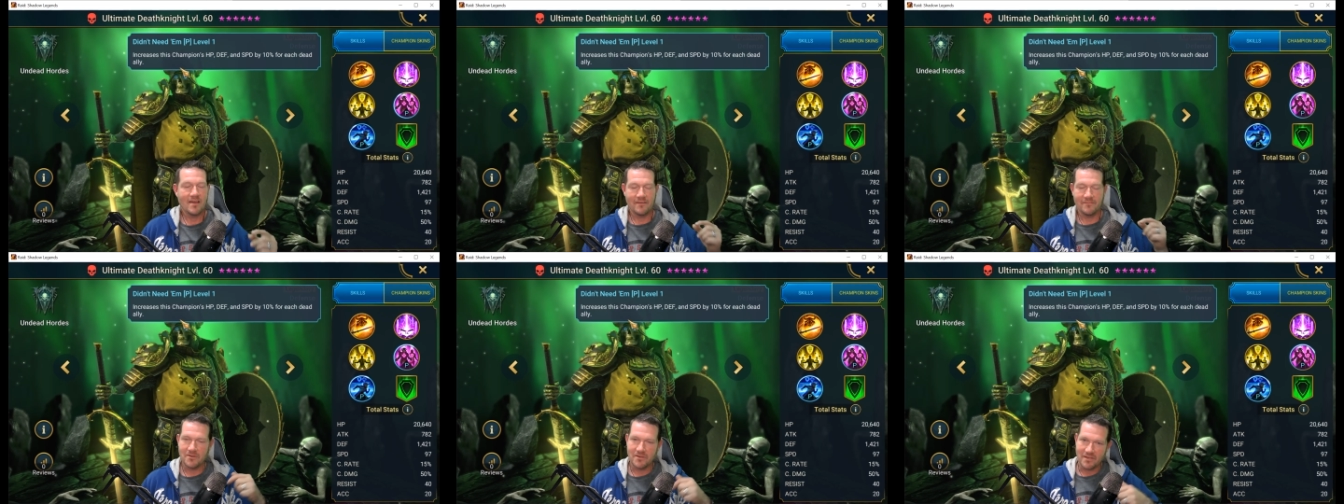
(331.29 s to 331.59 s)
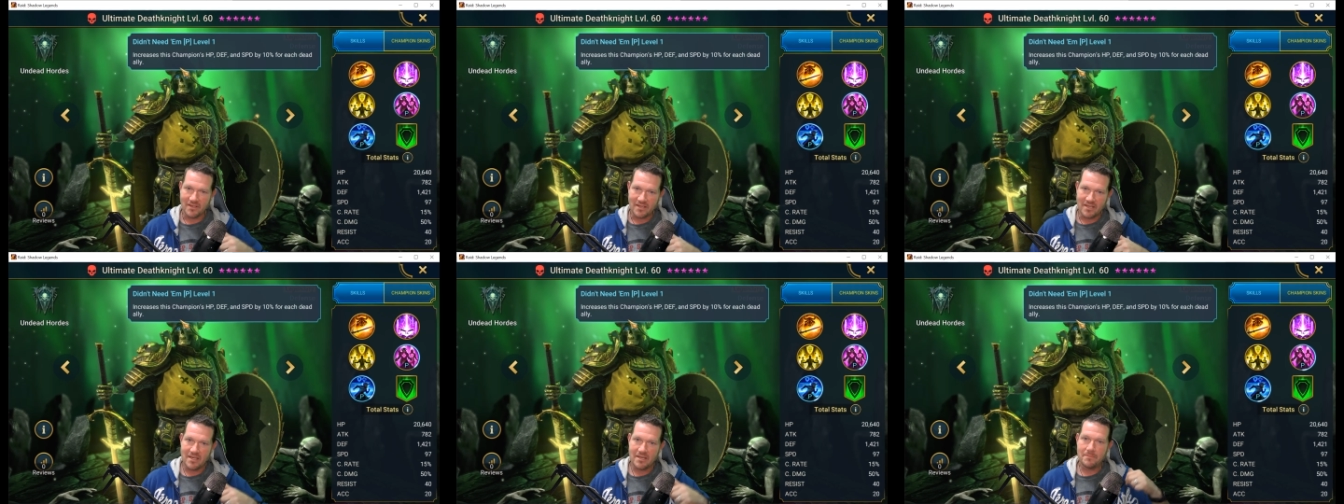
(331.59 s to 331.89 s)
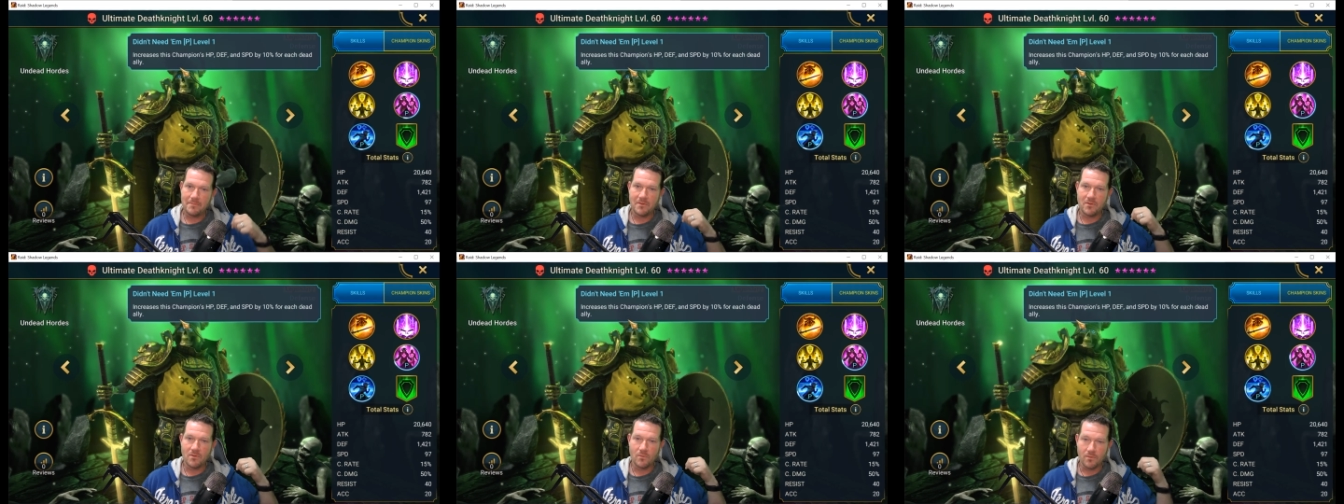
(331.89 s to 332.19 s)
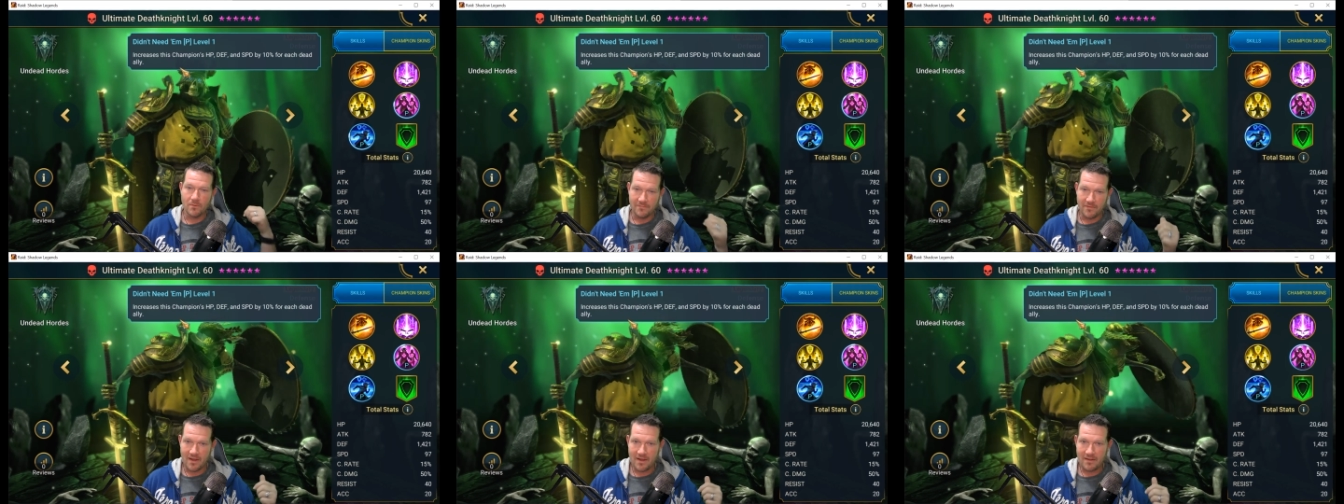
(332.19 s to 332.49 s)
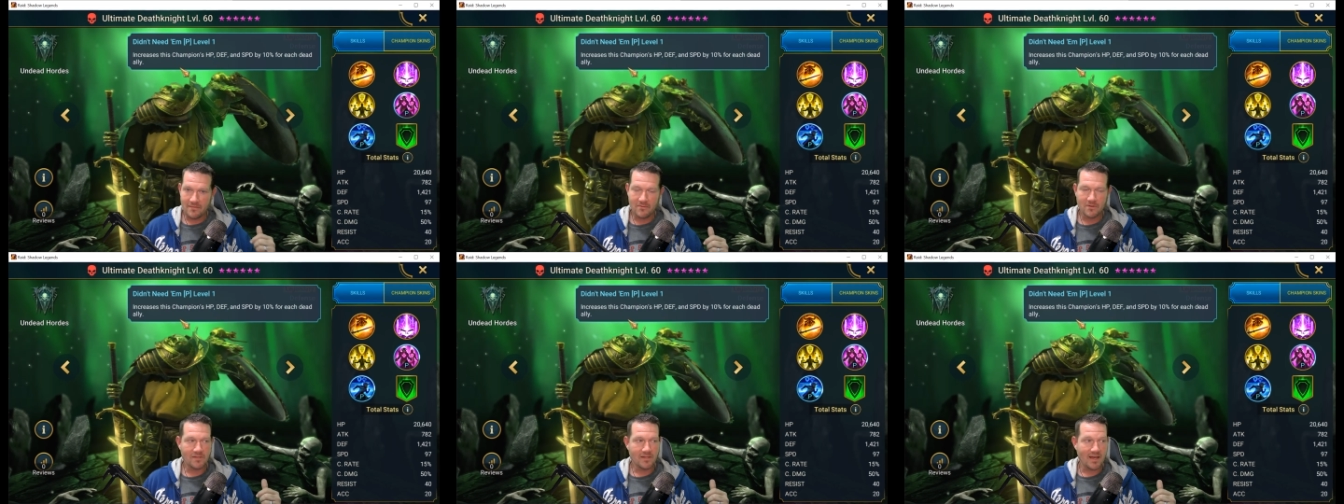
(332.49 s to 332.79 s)
if you can keep your
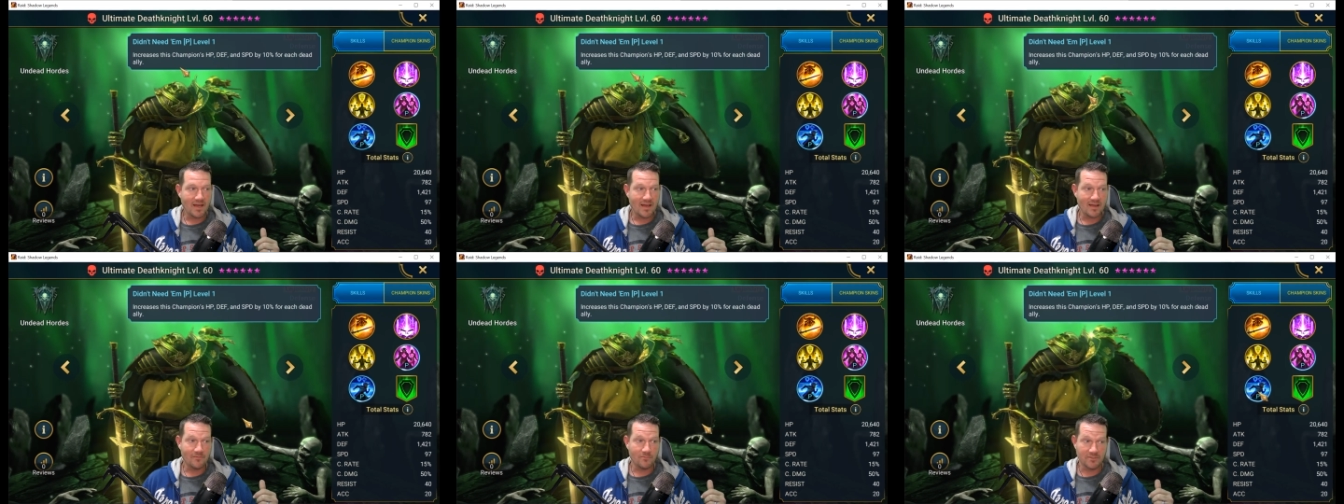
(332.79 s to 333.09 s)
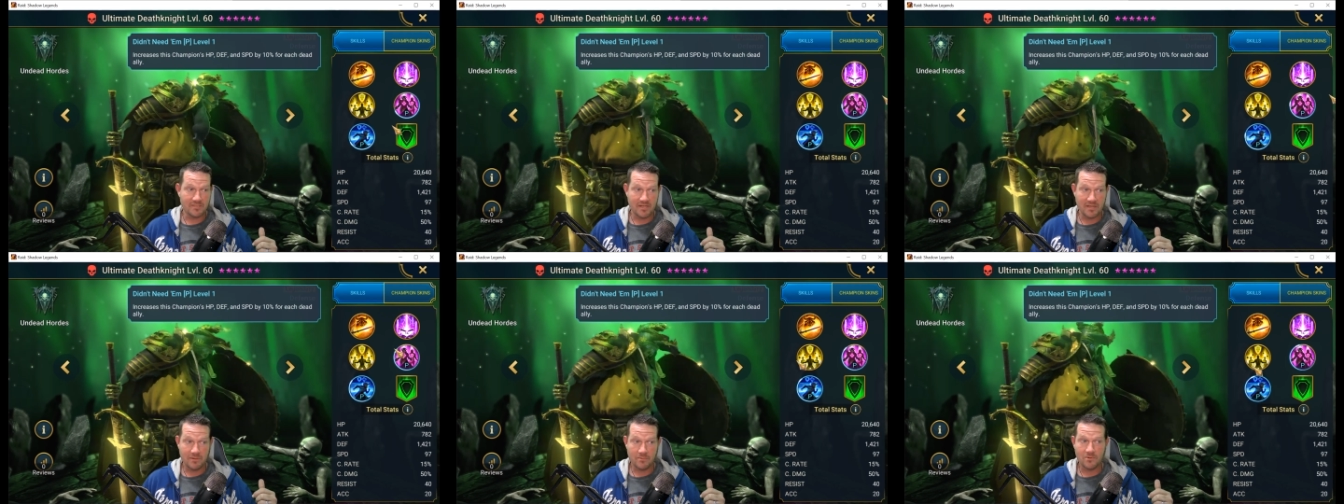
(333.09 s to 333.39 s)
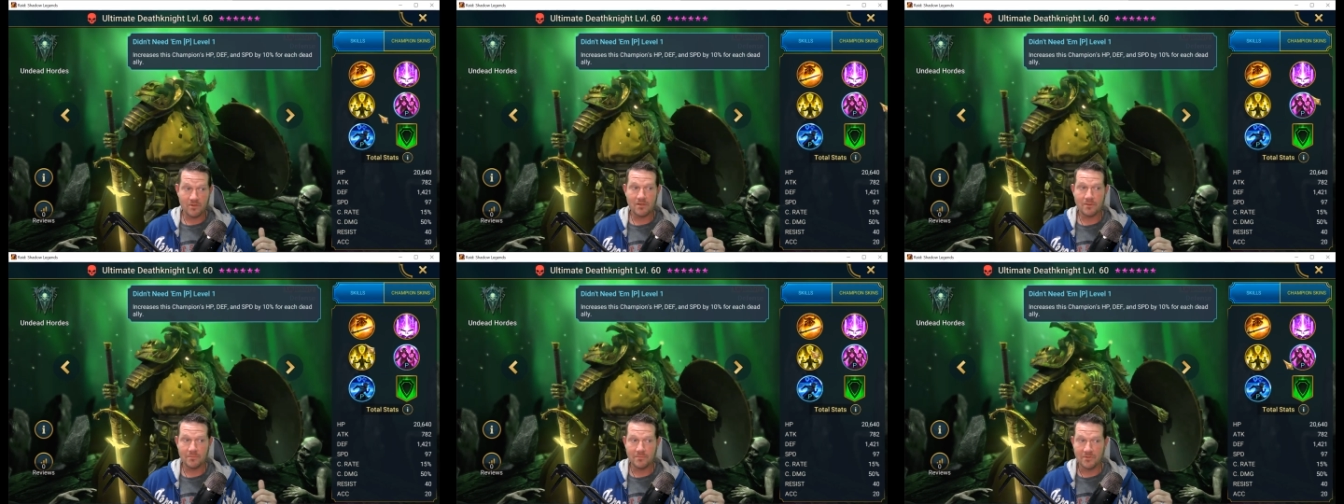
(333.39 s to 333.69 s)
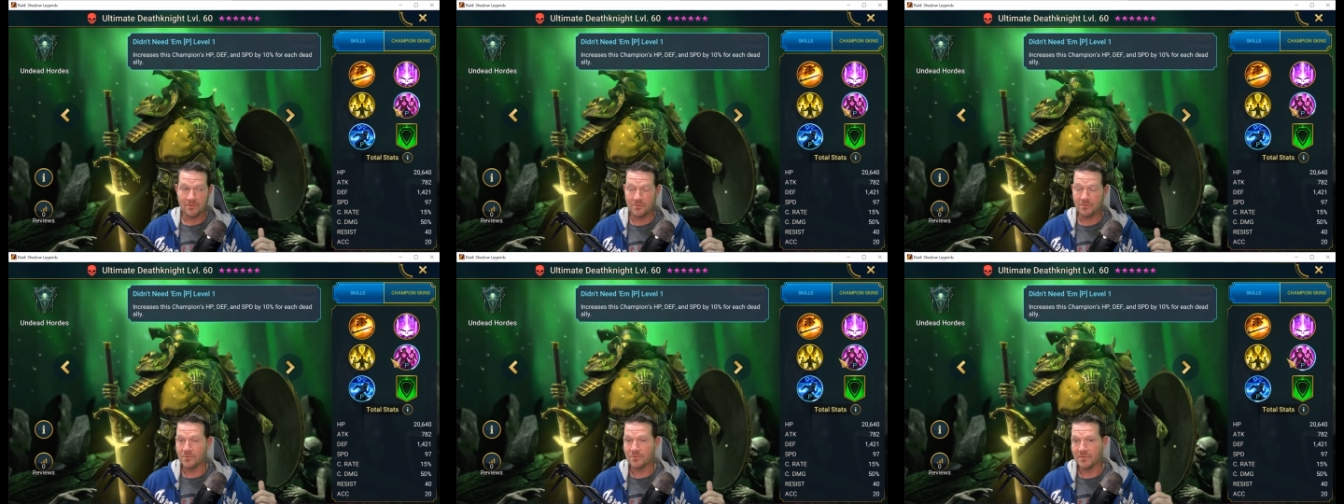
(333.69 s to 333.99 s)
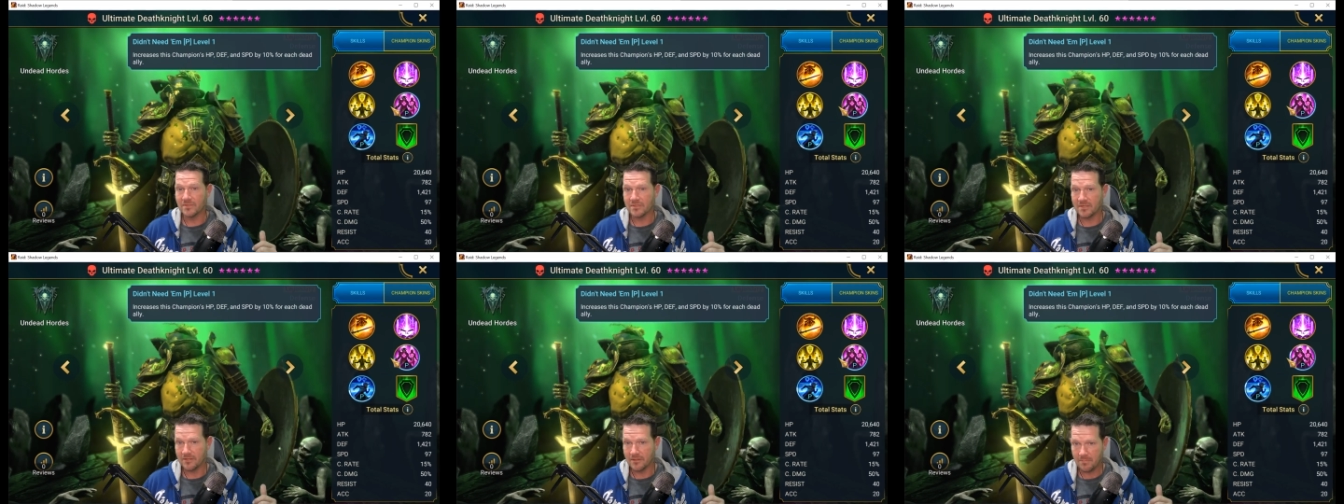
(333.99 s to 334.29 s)
reviver alive, which he will help do
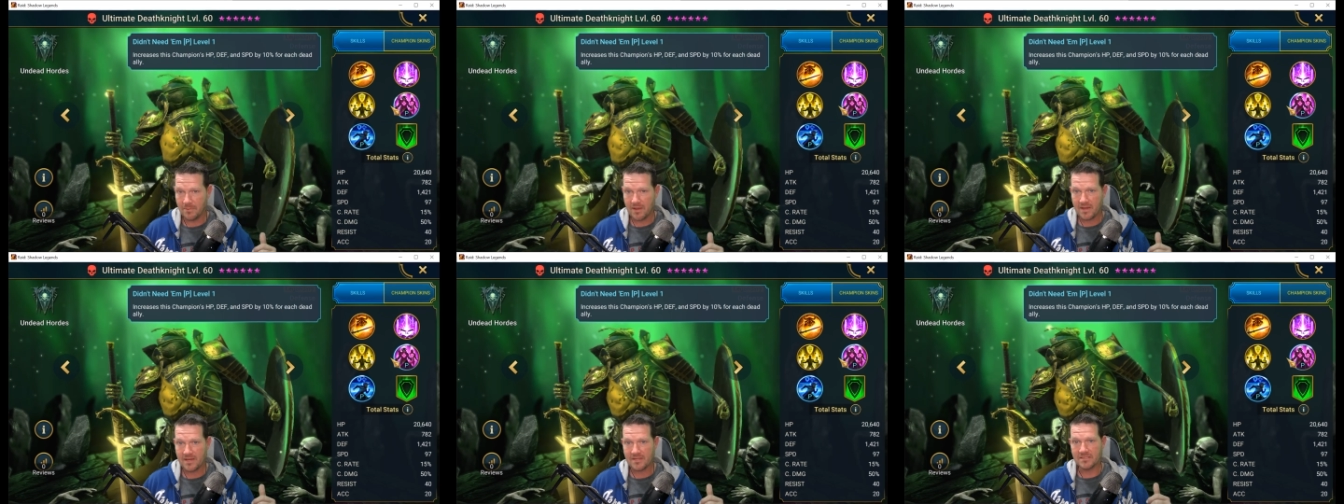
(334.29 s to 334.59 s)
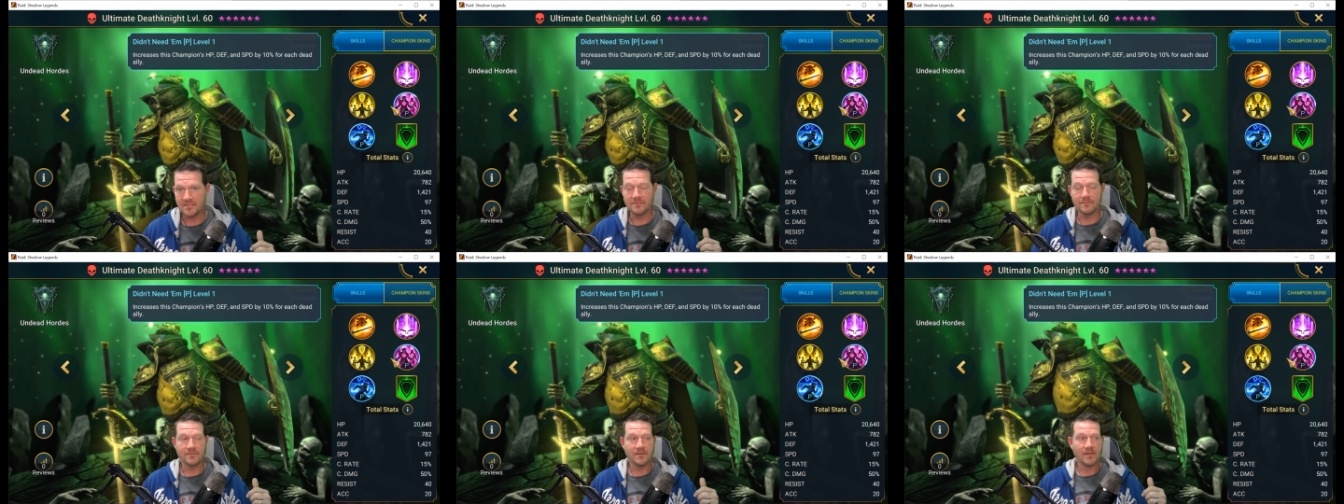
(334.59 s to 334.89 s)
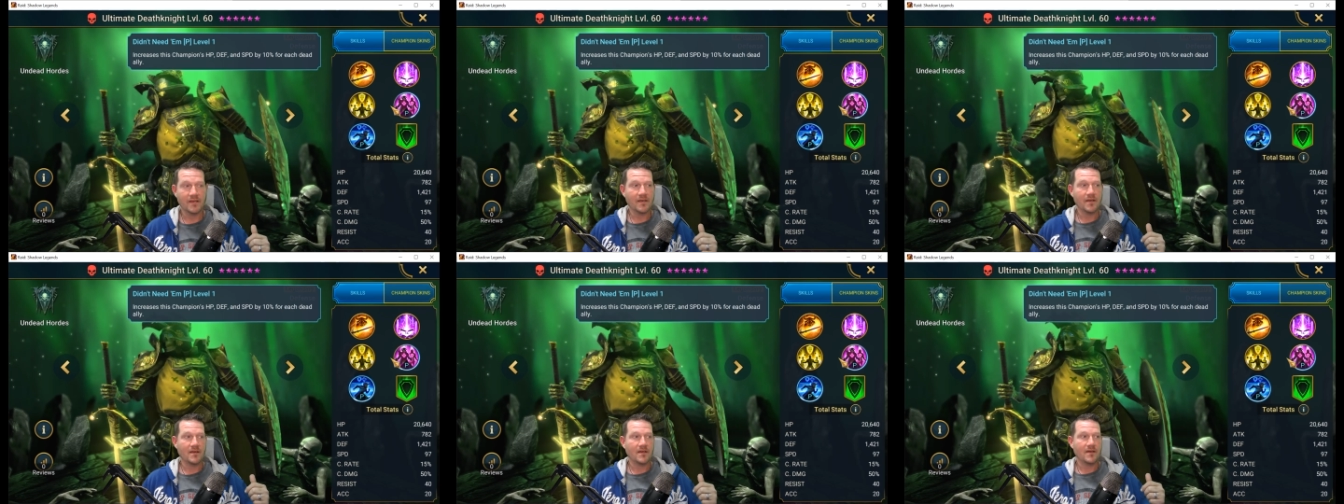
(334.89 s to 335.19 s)
through his other passive.